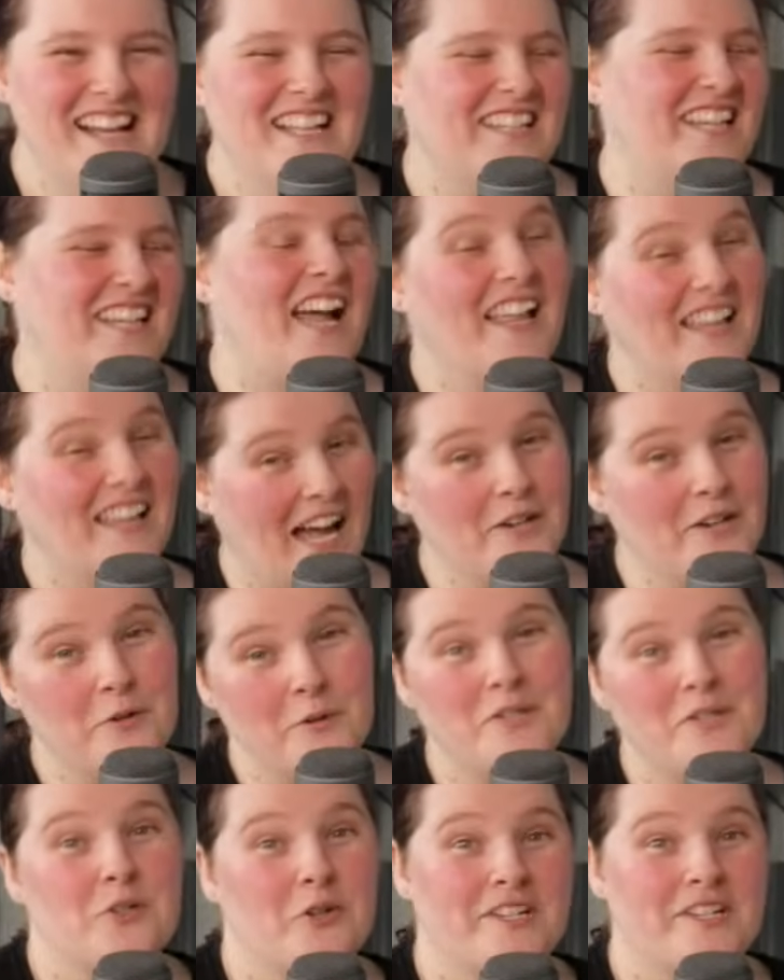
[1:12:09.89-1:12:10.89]
Like, I do
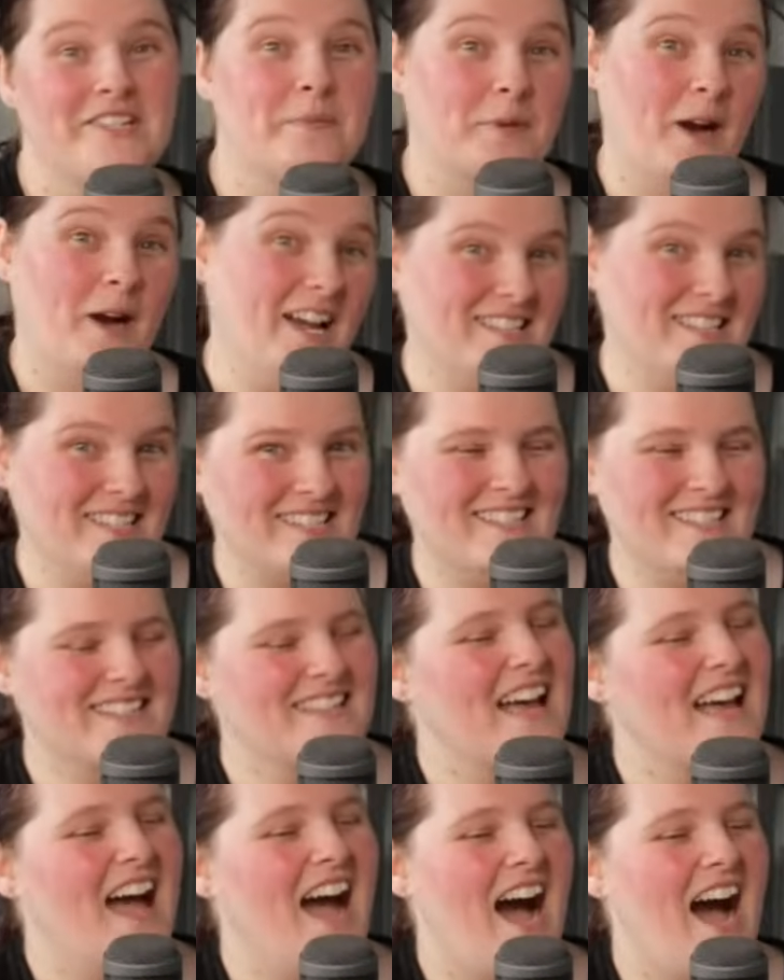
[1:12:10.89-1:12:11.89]
enjoy surprises,
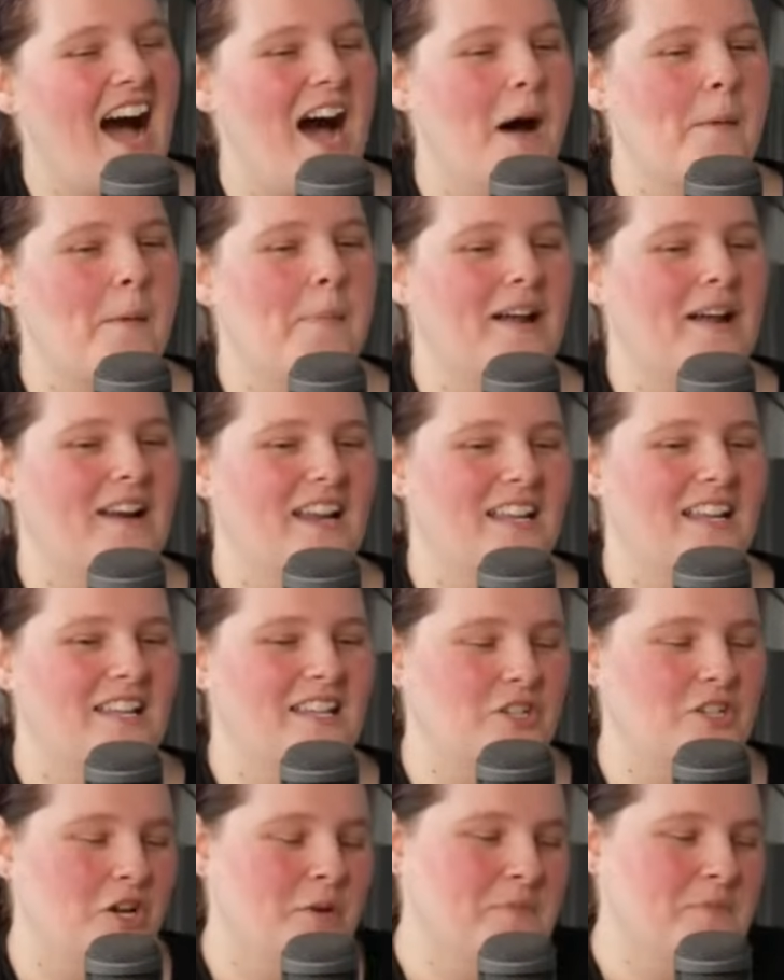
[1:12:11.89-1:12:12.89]
but in
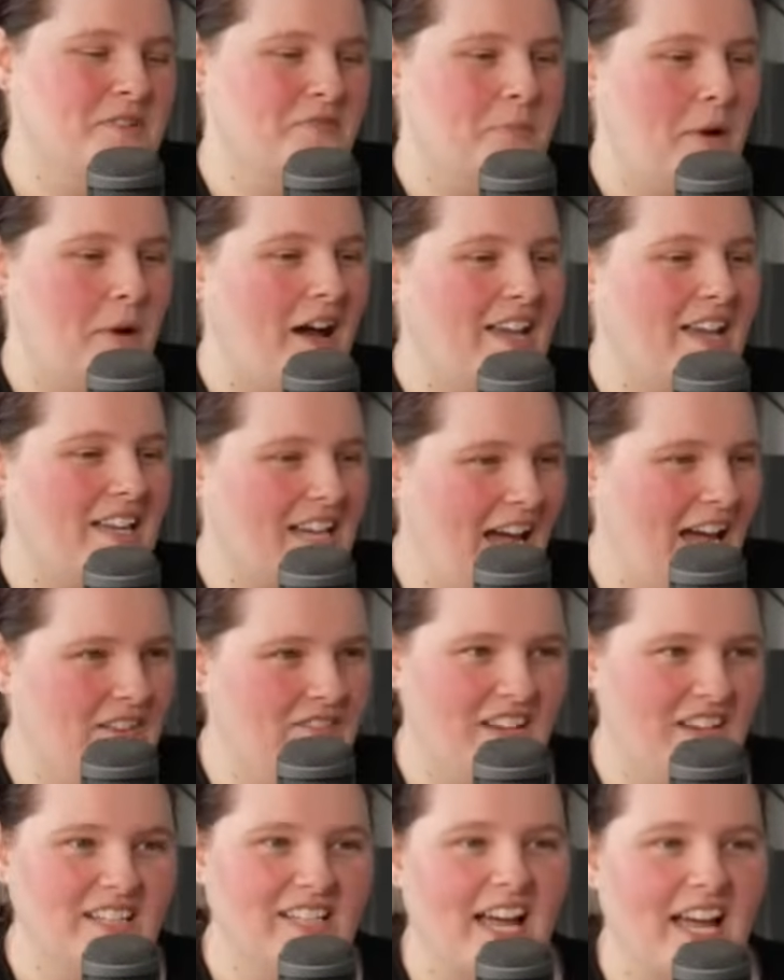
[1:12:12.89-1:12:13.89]
terms of buying an
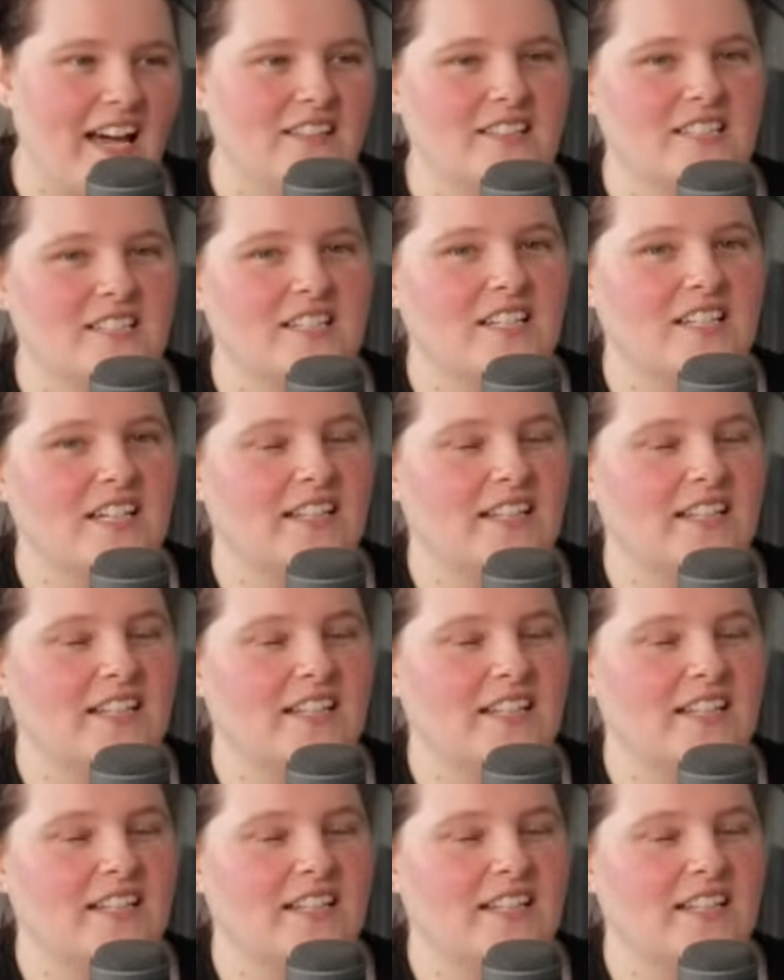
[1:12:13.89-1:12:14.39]
advent calendar,